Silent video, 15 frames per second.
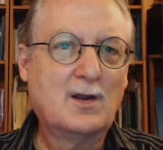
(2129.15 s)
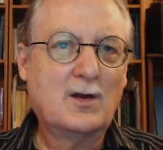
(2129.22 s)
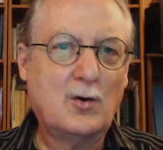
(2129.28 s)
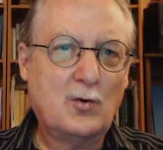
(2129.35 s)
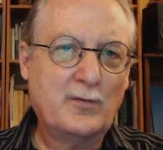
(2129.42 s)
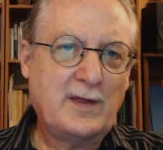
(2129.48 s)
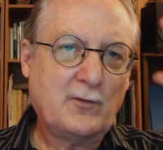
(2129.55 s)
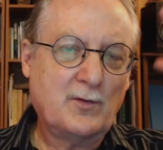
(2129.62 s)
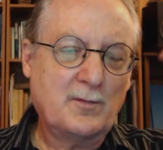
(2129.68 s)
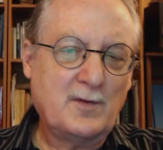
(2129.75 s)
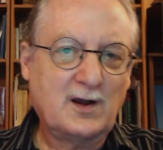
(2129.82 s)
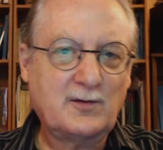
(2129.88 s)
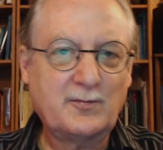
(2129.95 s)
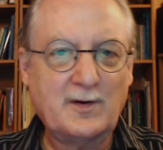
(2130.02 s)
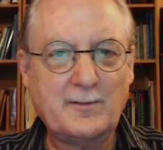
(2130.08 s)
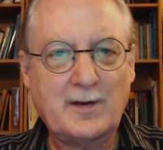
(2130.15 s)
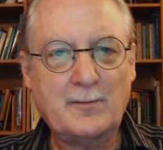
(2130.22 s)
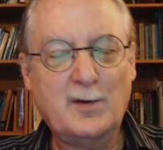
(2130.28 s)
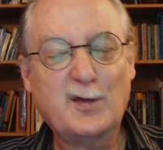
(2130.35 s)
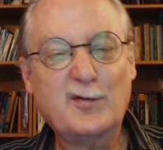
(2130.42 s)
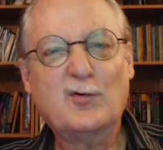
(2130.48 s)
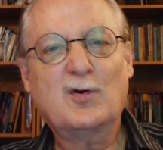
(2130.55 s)
oh, that reminds me of my
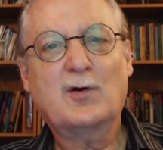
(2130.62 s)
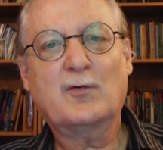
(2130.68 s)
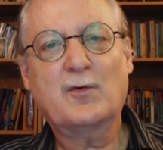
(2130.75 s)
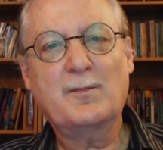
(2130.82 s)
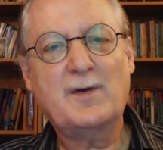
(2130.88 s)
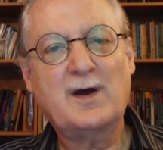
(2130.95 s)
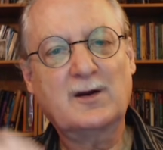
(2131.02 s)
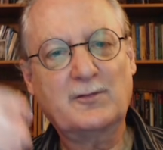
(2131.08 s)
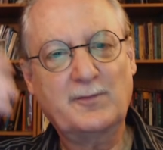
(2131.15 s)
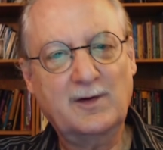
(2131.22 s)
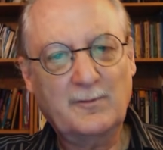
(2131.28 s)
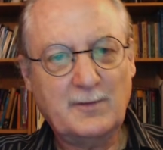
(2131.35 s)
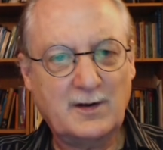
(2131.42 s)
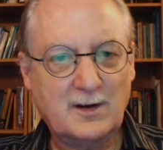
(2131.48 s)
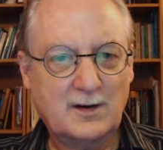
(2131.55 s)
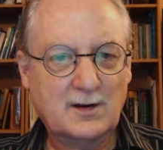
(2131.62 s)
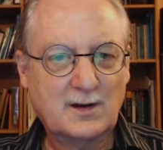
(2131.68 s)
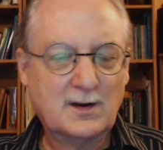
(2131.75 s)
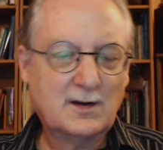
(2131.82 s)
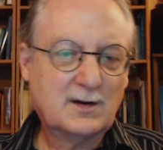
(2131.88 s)
mother, it reminds me of my